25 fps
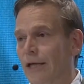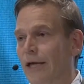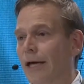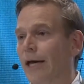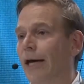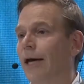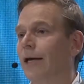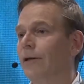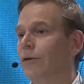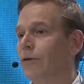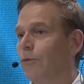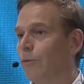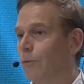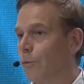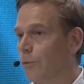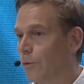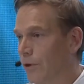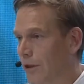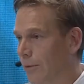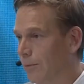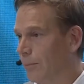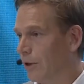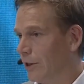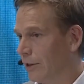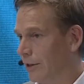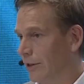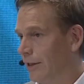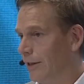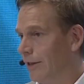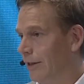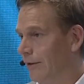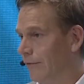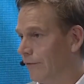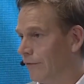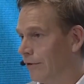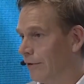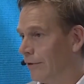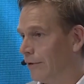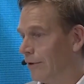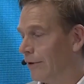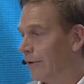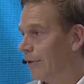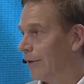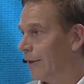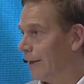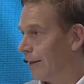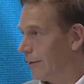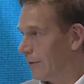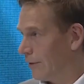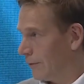And we believe
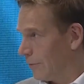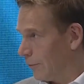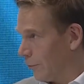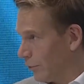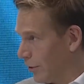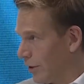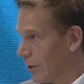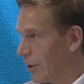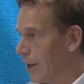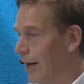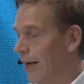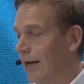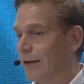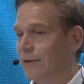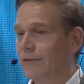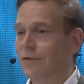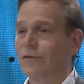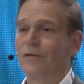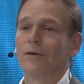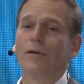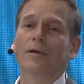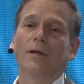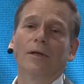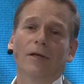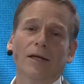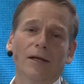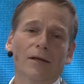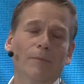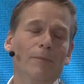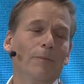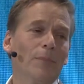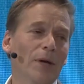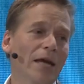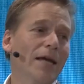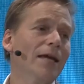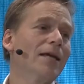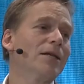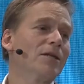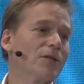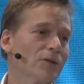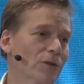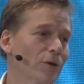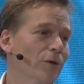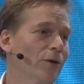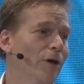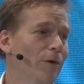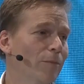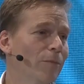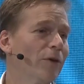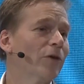that with that, and based
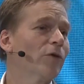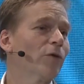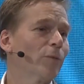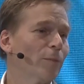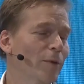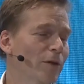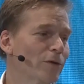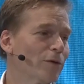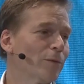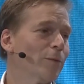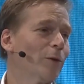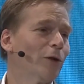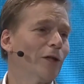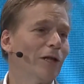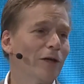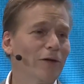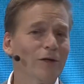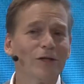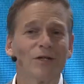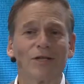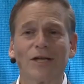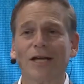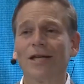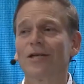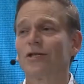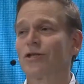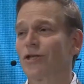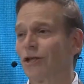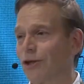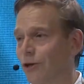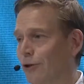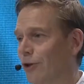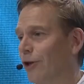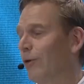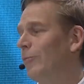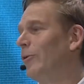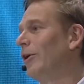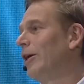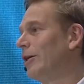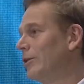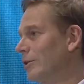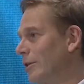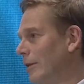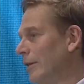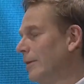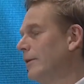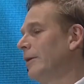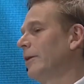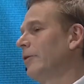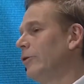on our principles of modularization, collaboration,
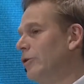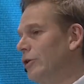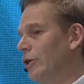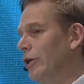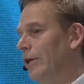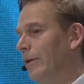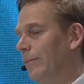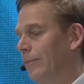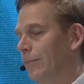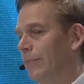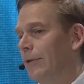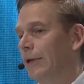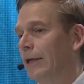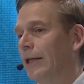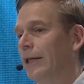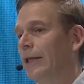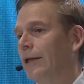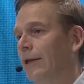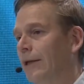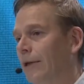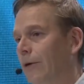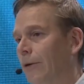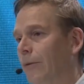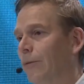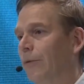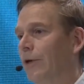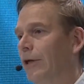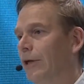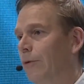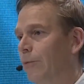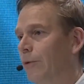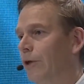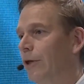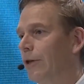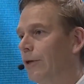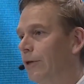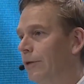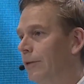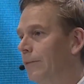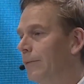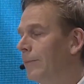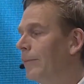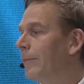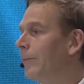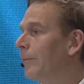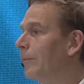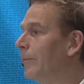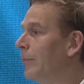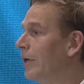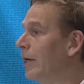and leadership, we will
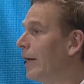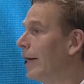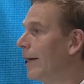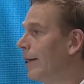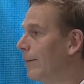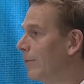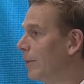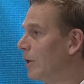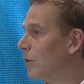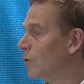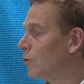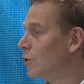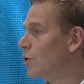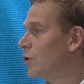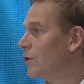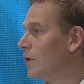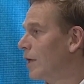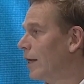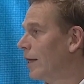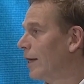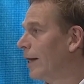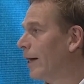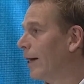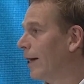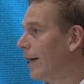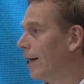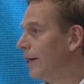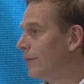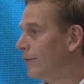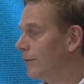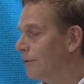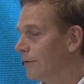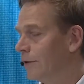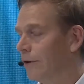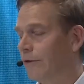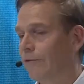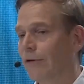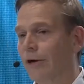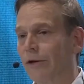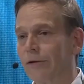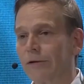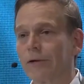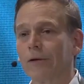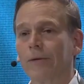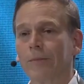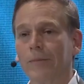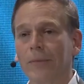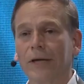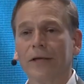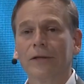be able to stay ahead of our
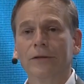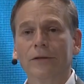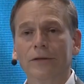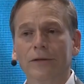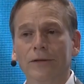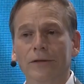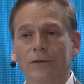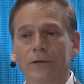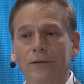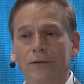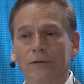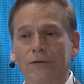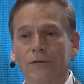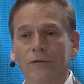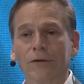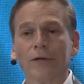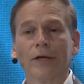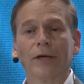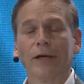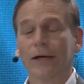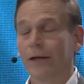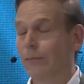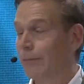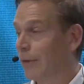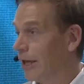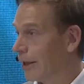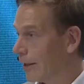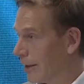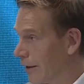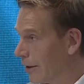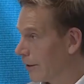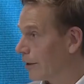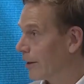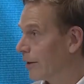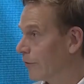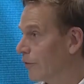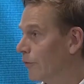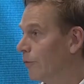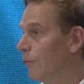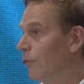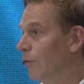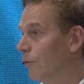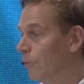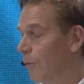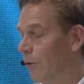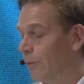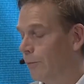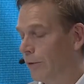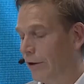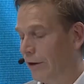competitors and make our customers
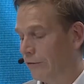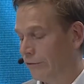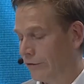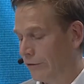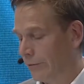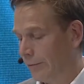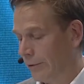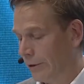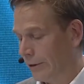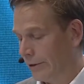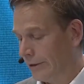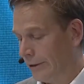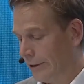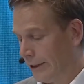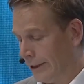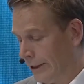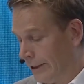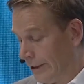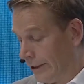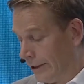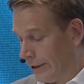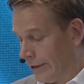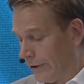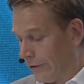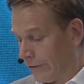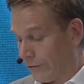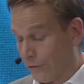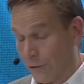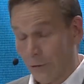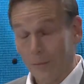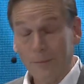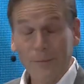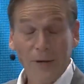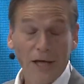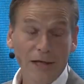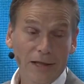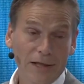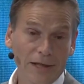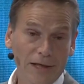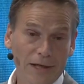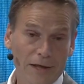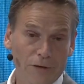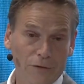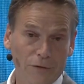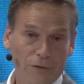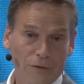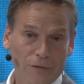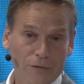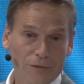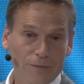more profitable for many
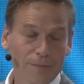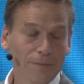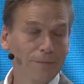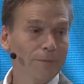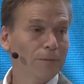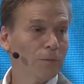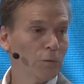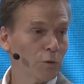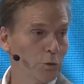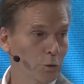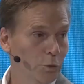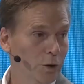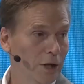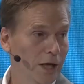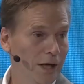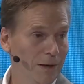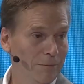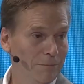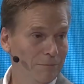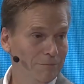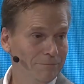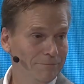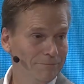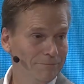years to come.